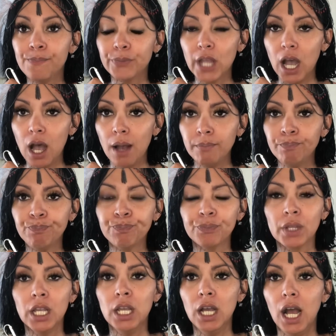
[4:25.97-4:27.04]
Um,
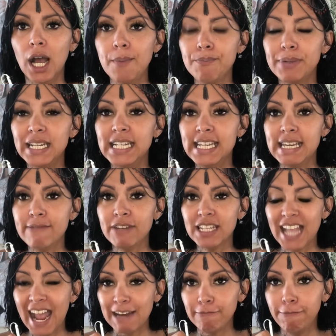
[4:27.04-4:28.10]
um, believe it
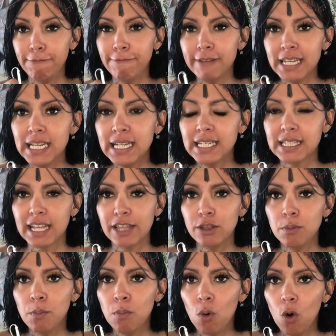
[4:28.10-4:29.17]
and feel it. And the
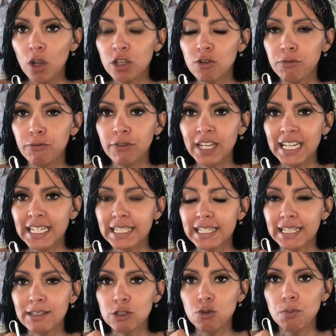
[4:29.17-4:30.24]
more you feel it
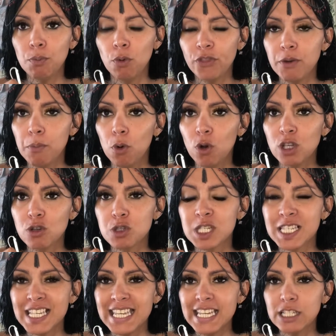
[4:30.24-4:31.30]
and you, the more you
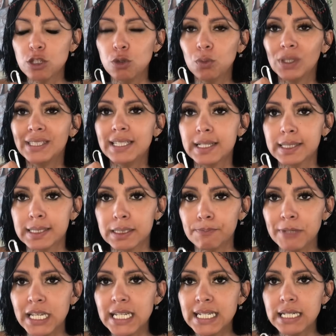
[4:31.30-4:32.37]
see it, you will
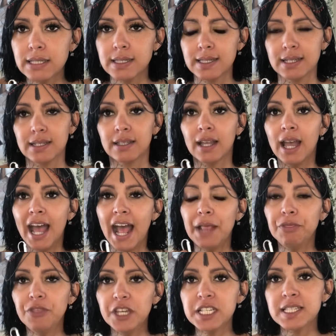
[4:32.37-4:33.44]
experience it.
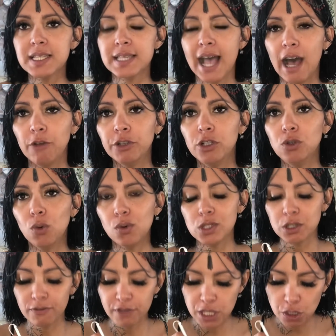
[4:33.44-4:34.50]
And this is how the laws
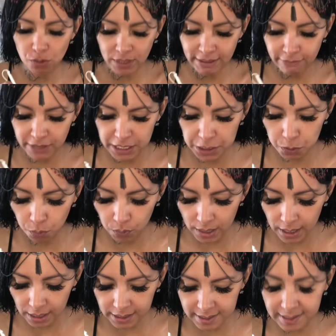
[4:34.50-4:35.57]
of the universe
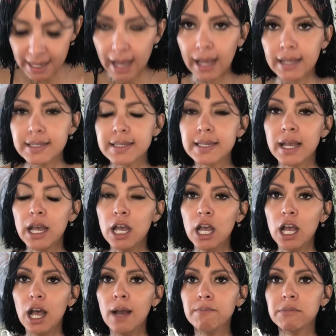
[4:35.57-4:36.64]
works, guys.
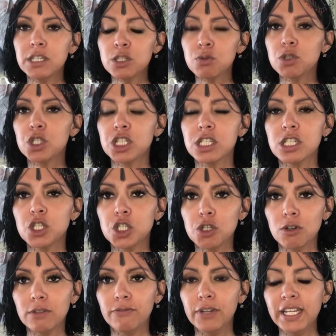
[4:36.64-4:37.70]
Um, this was just a
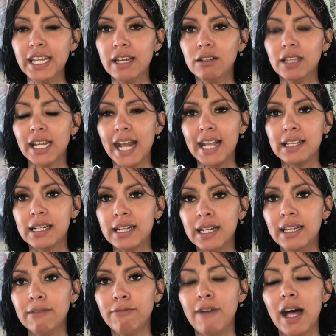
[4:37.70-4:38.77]
short video that I
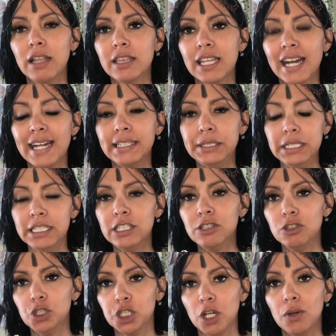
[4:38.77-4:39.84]
really felt that I needed to
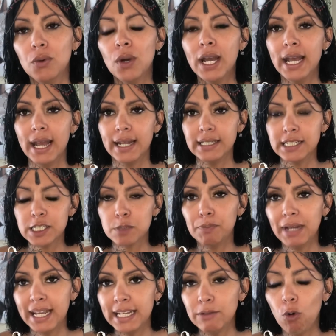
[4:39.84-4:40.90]
show and
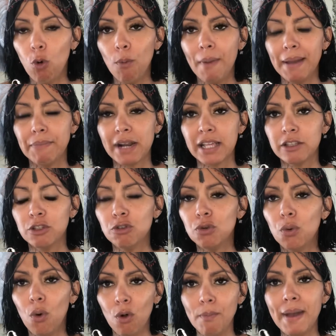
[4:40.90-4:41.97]
explain all my to
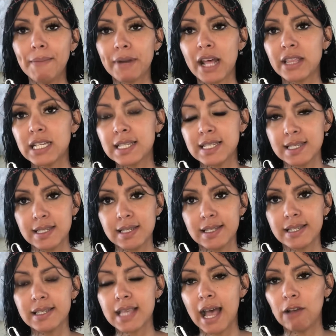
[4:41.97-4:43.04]
all my brothers and
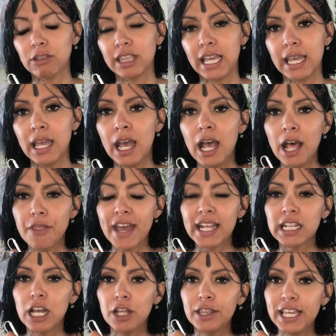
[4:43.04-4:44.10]
sisters out there
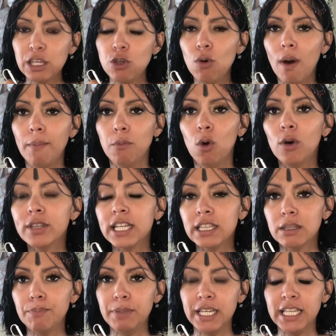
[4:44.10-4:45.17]
that, that you are more than
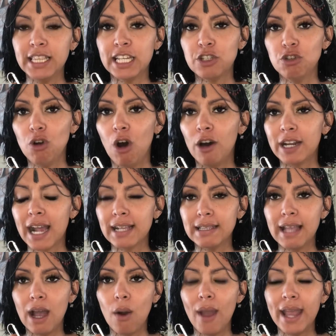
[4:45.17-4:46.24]
the being that you are right
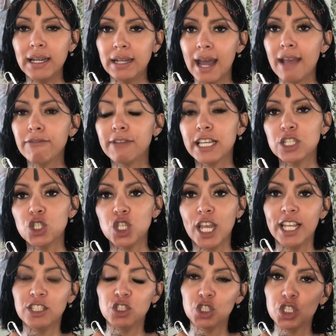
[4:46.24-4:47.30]
now, and life can
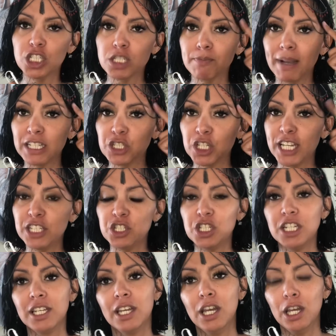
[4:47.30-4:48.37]
change just by
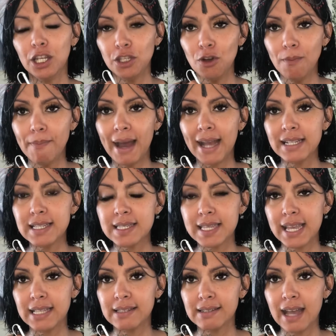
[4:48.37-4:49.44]
changing your
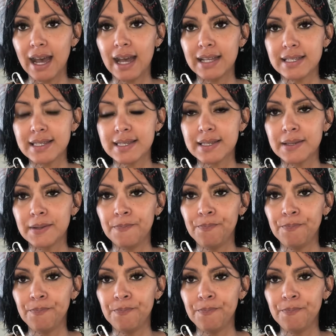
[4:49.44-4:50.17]
mindset, guys.